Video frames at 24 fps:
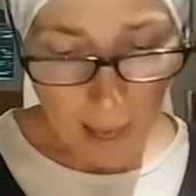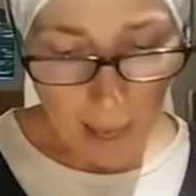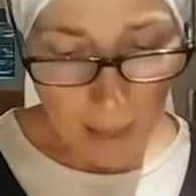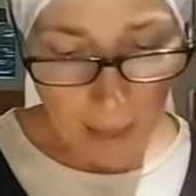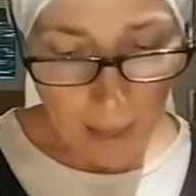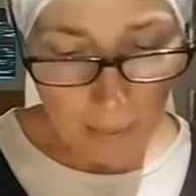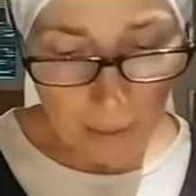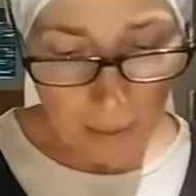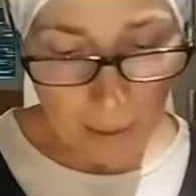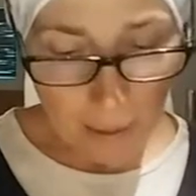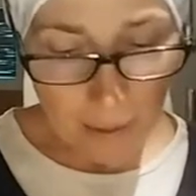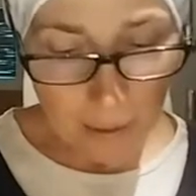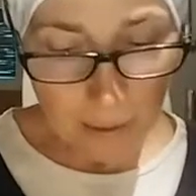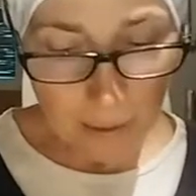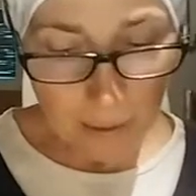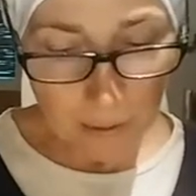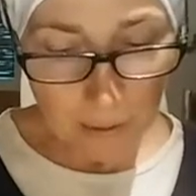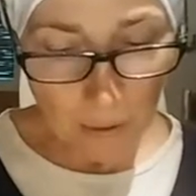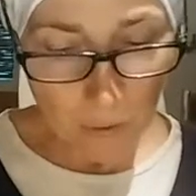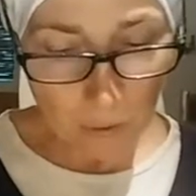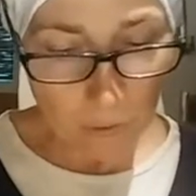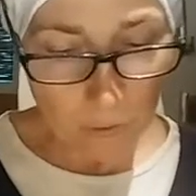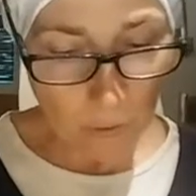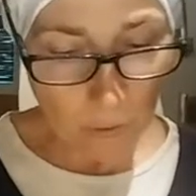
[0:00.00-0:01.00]
And then he
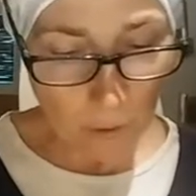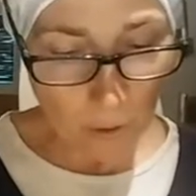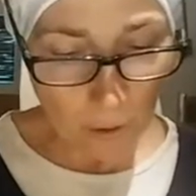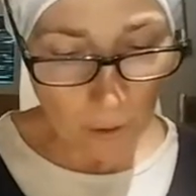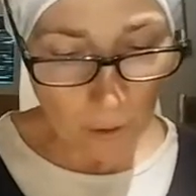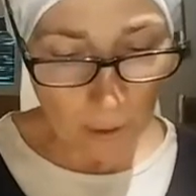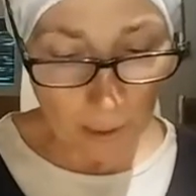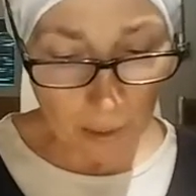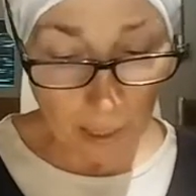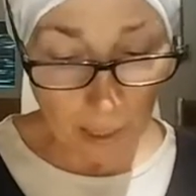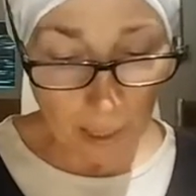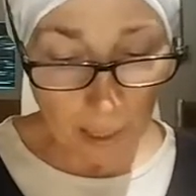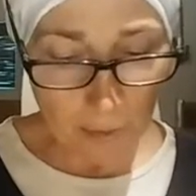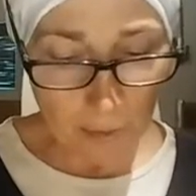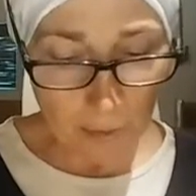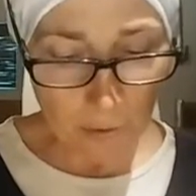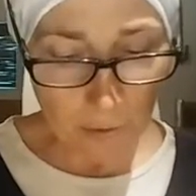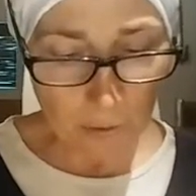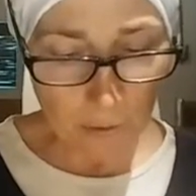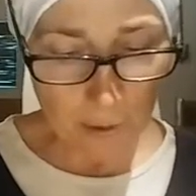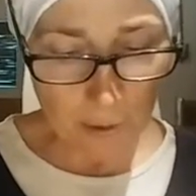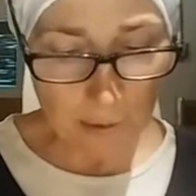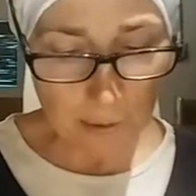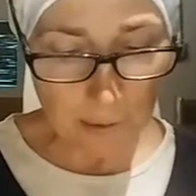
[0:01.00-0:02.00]
goes on
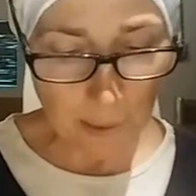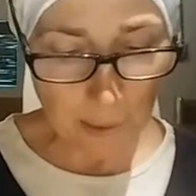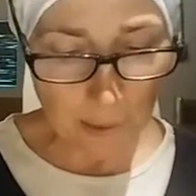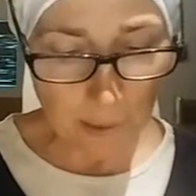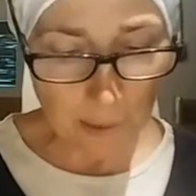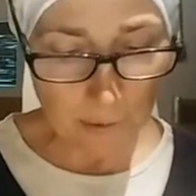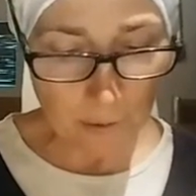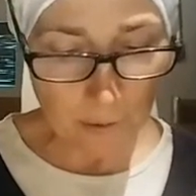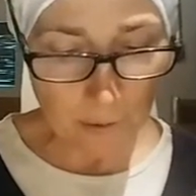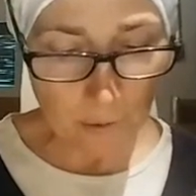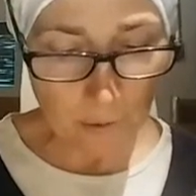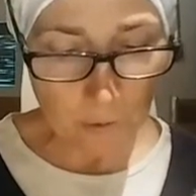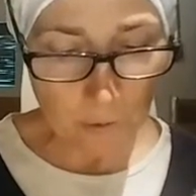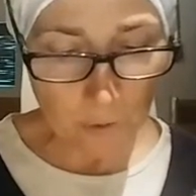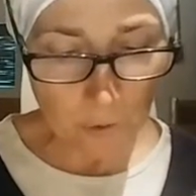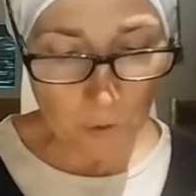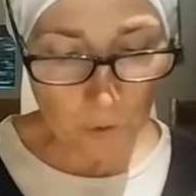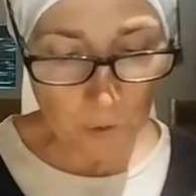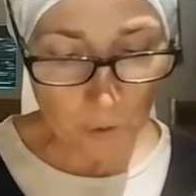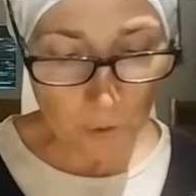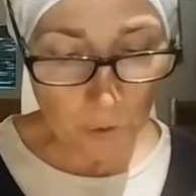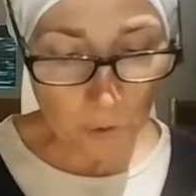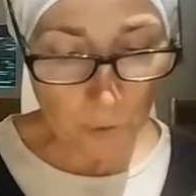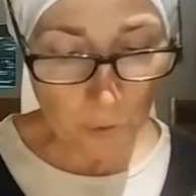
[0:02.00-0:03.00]
later and says, the
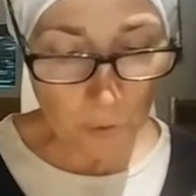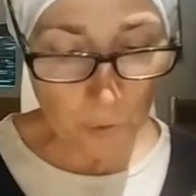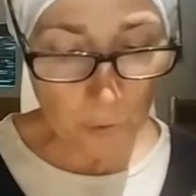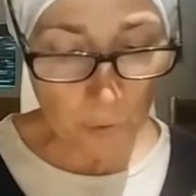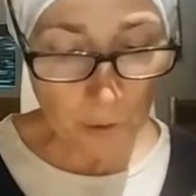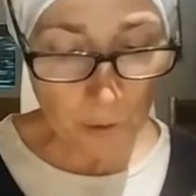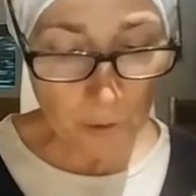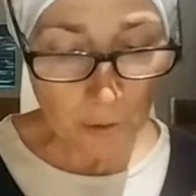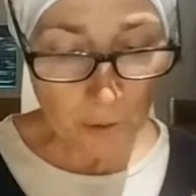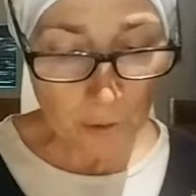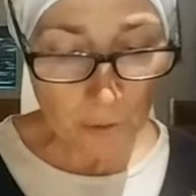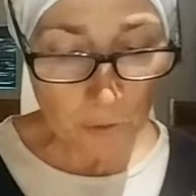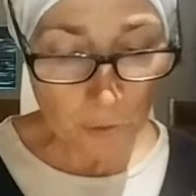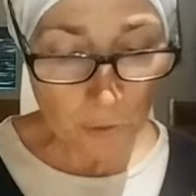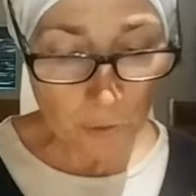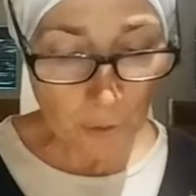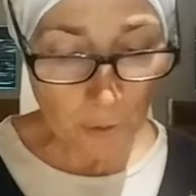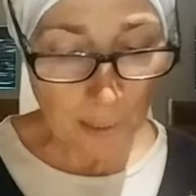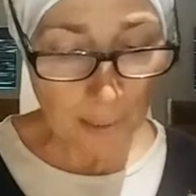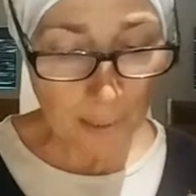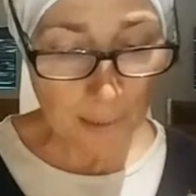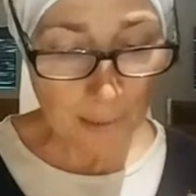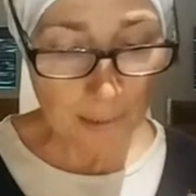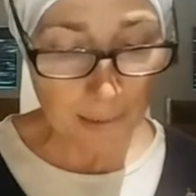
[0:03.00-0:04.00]
Jew
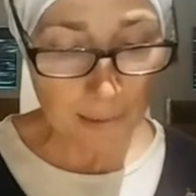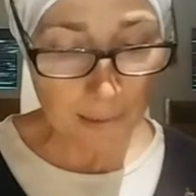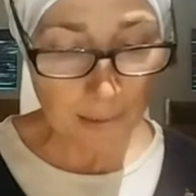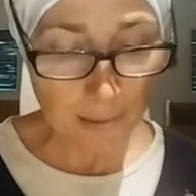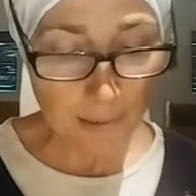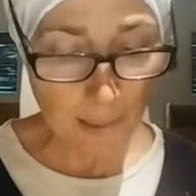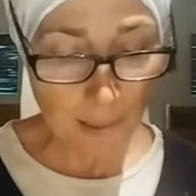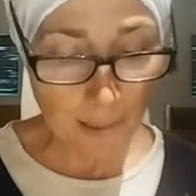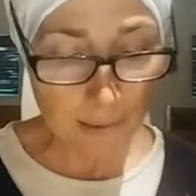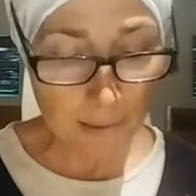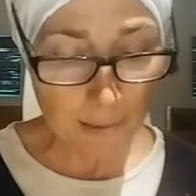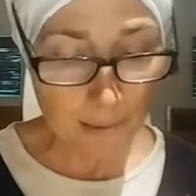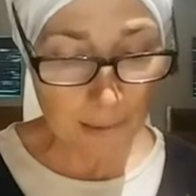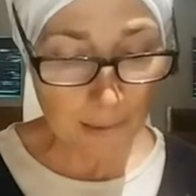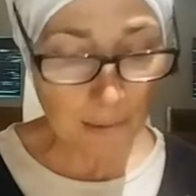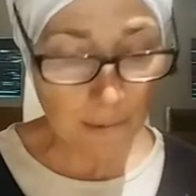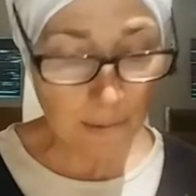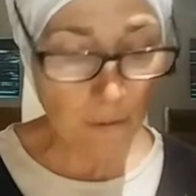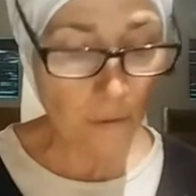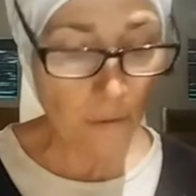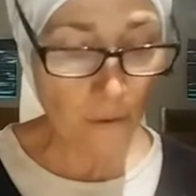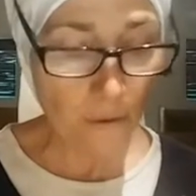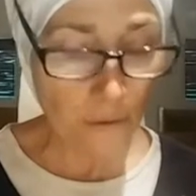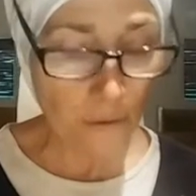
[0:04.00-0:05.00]
drinks and
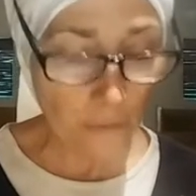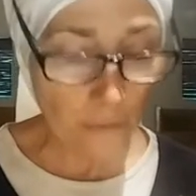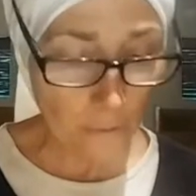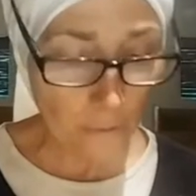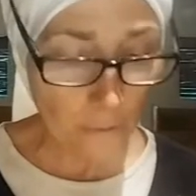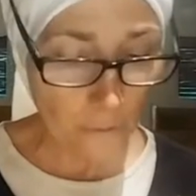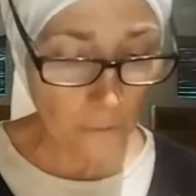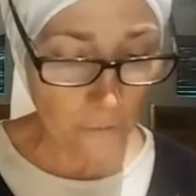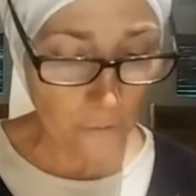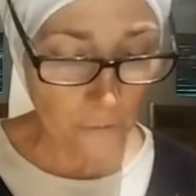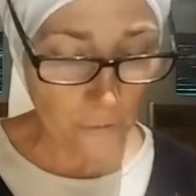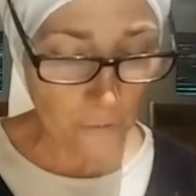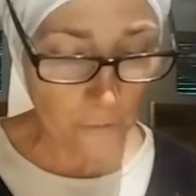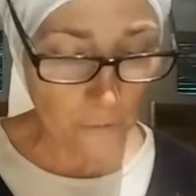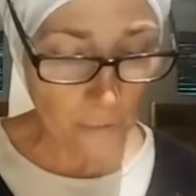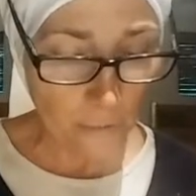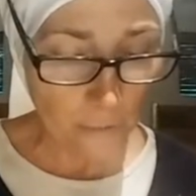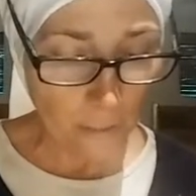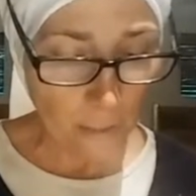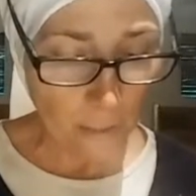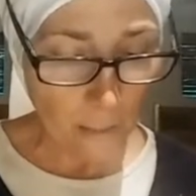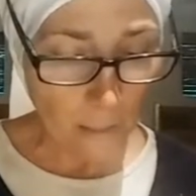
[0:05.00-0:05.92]
still thirsts,